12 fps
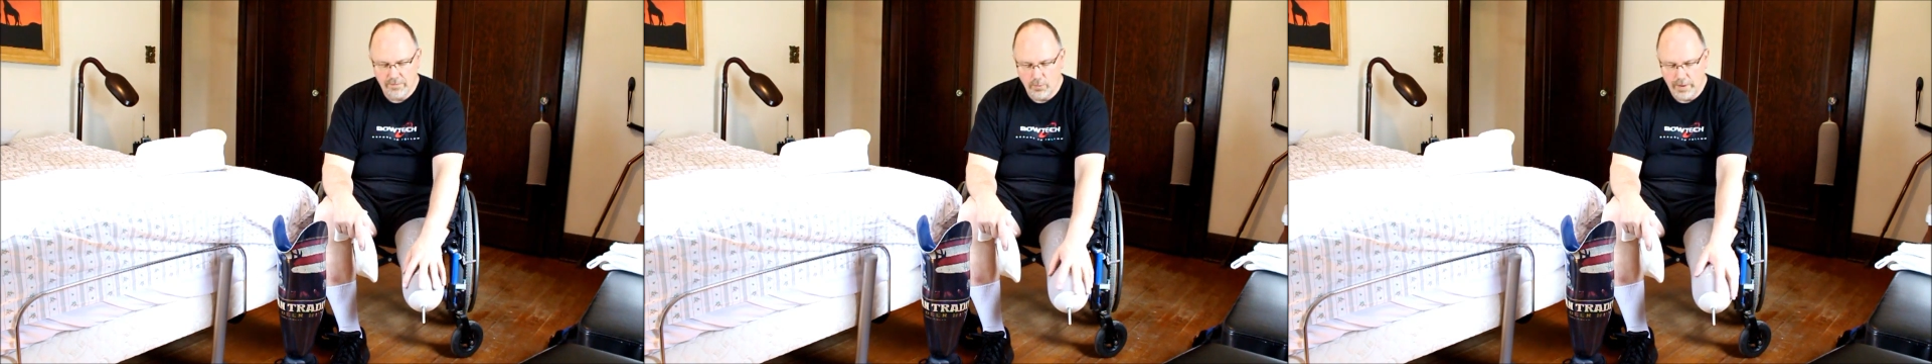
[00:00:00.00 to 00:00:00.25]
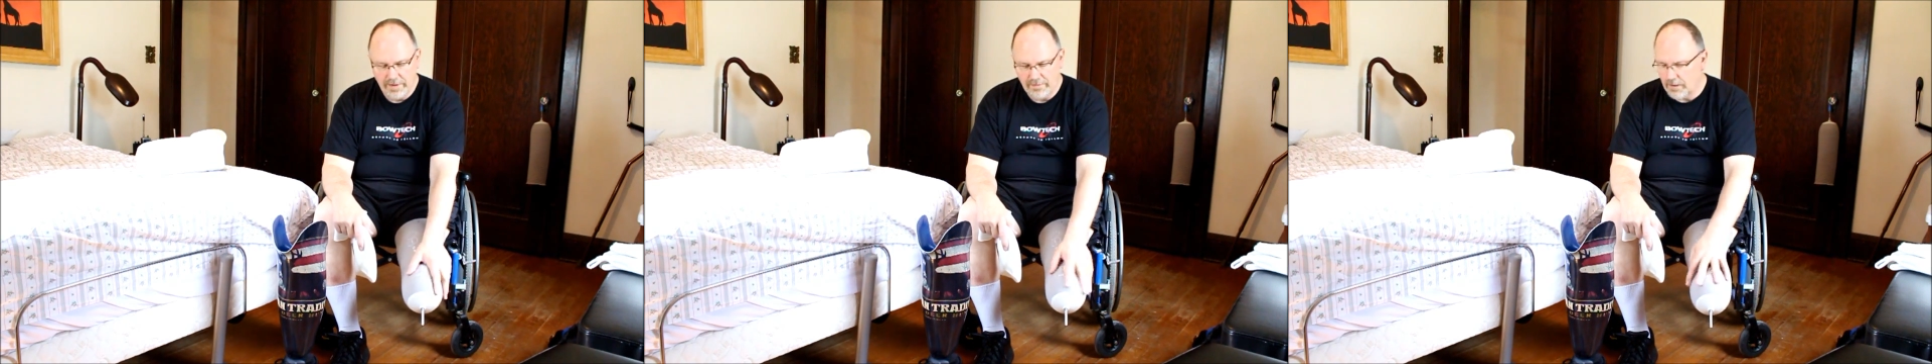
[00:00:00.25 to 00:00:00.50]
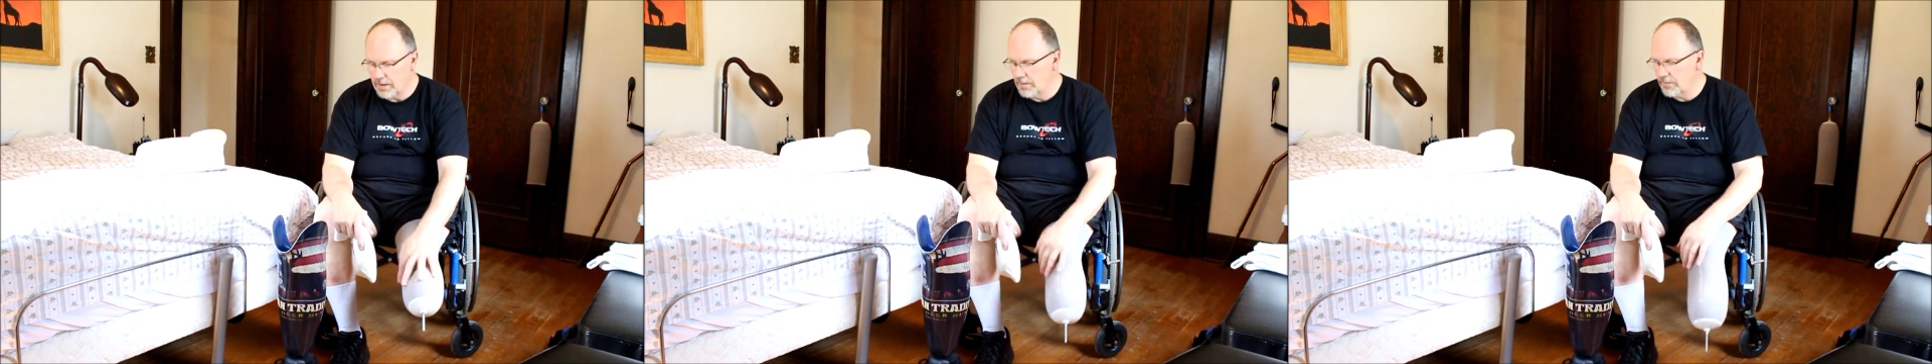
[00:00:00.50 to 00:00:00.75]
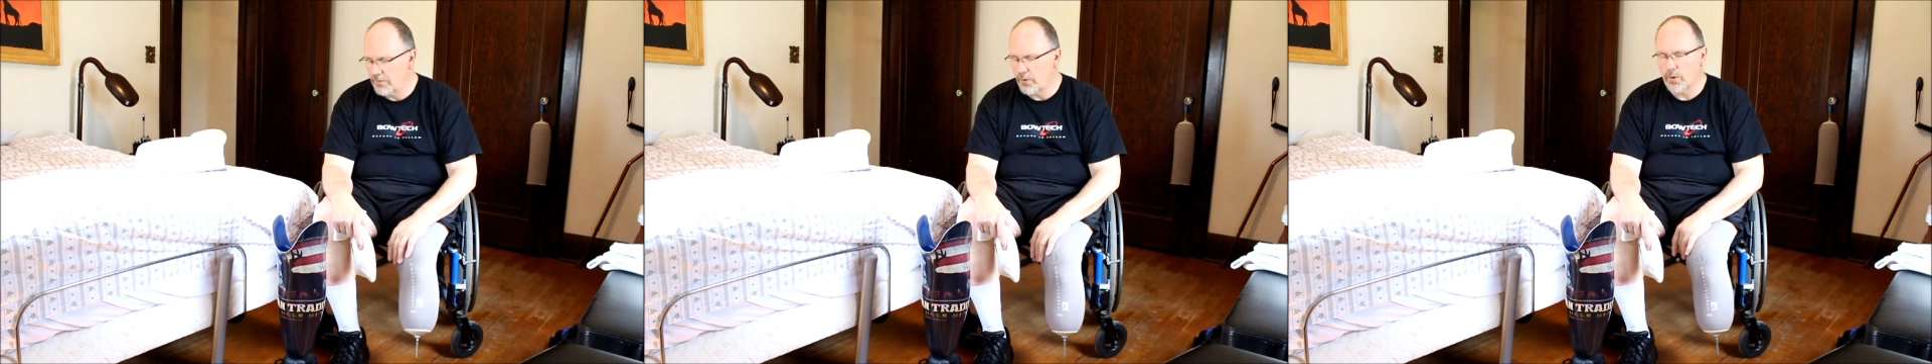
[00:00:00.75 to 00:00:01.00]
ways I get
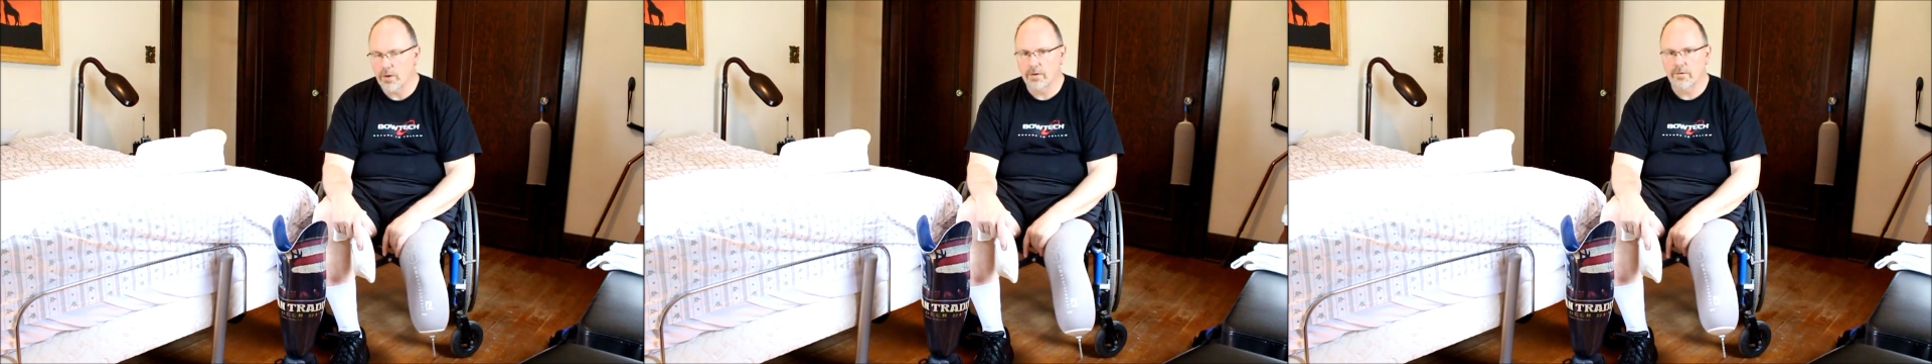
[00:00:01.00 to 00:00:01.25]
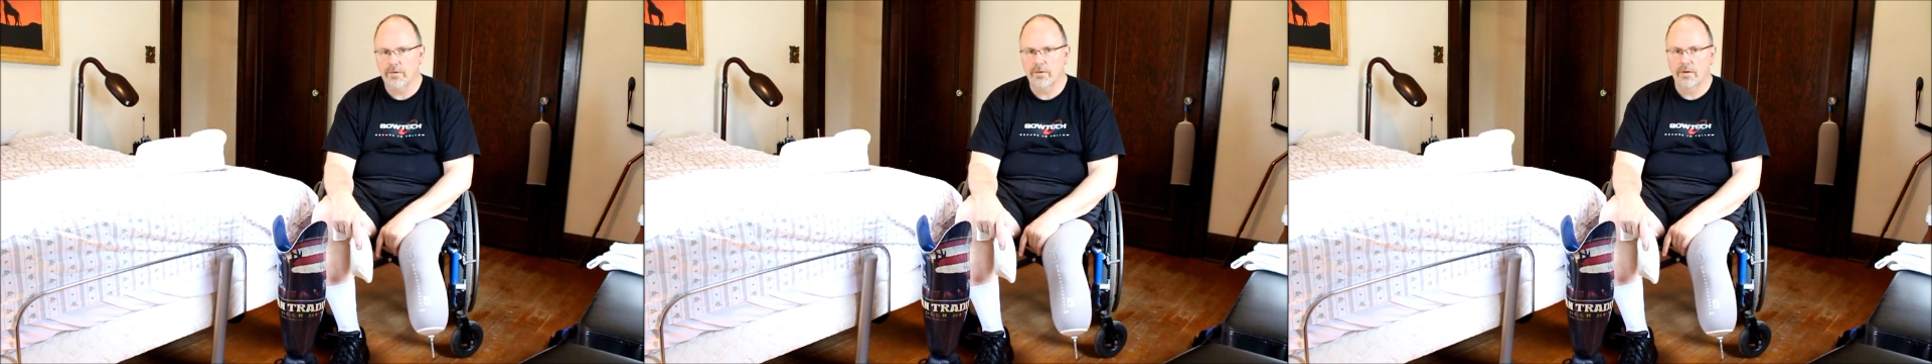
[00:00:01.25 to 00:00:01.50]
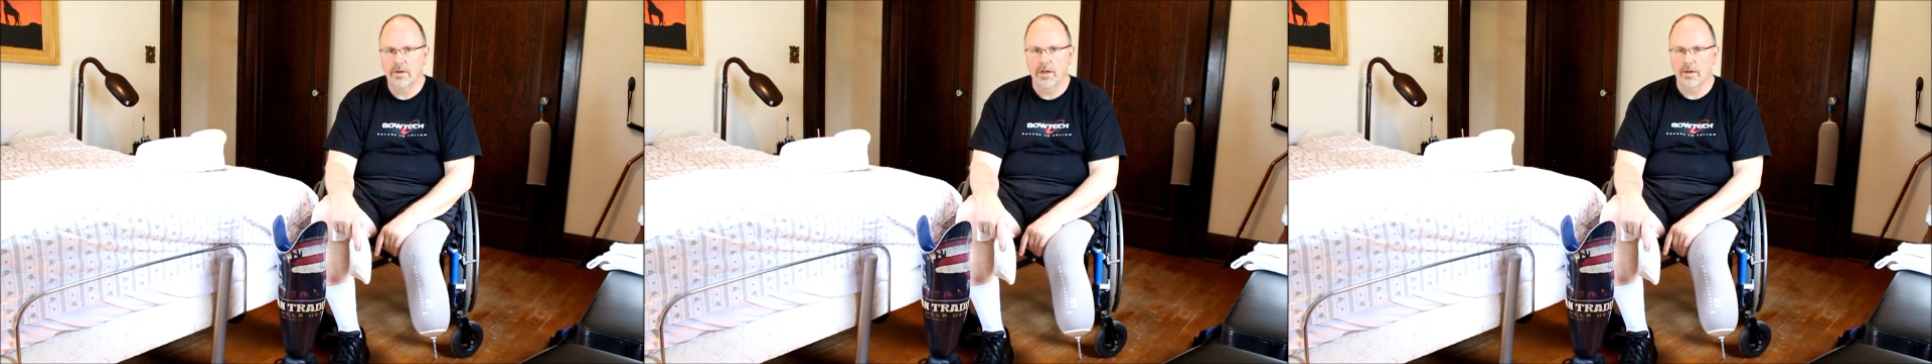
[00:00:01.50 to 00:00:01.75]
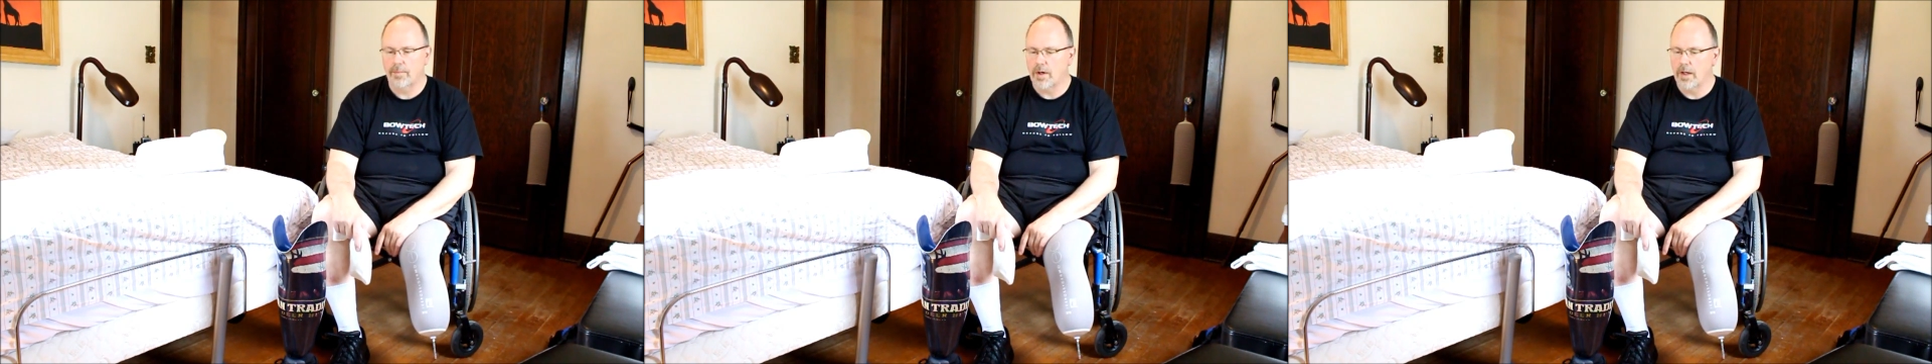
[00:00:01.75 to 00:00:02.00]
sores
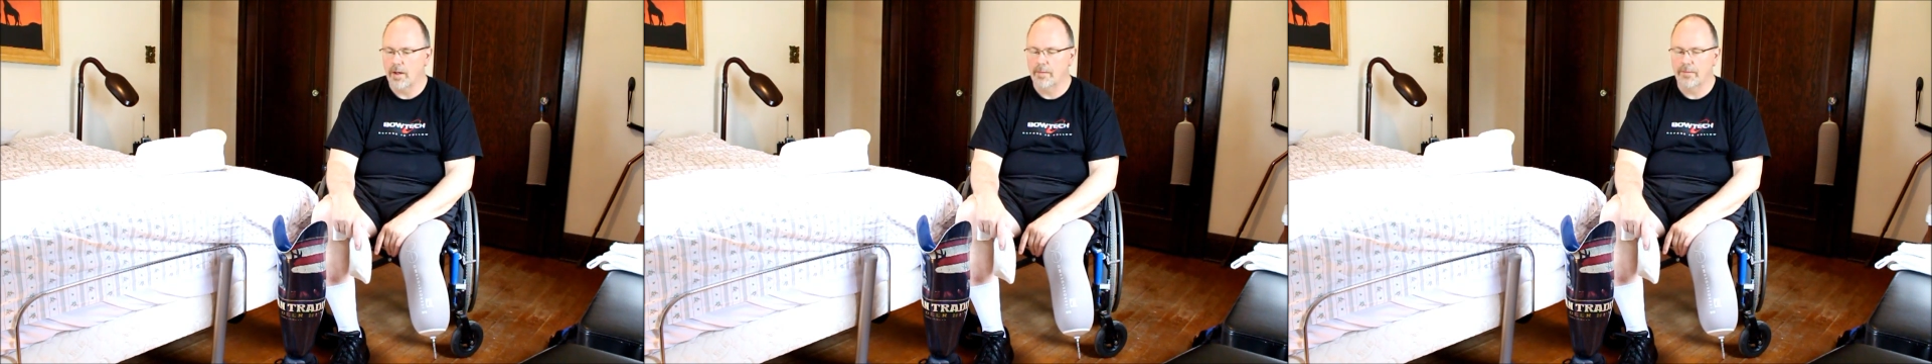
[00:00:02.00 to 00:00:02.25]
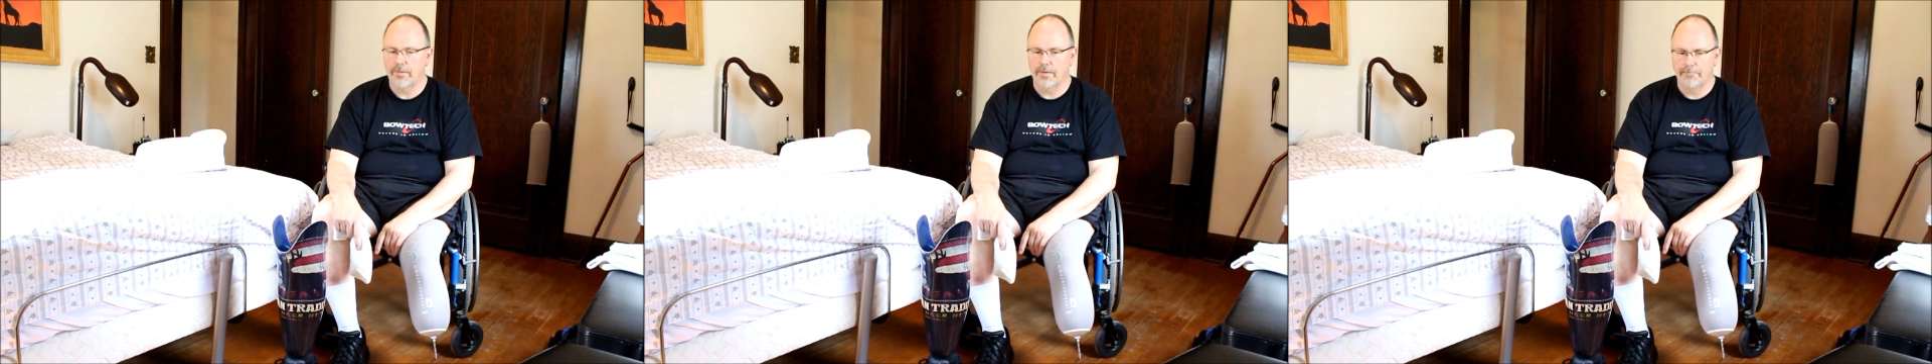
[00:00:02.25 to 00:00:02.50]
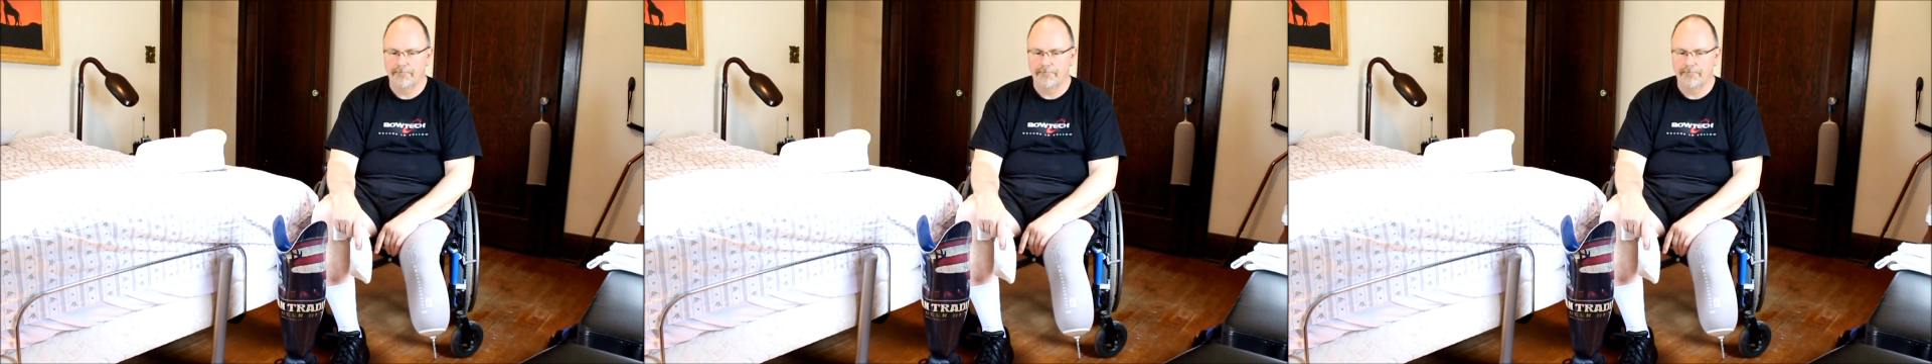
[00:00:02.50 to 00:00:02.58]
and problems.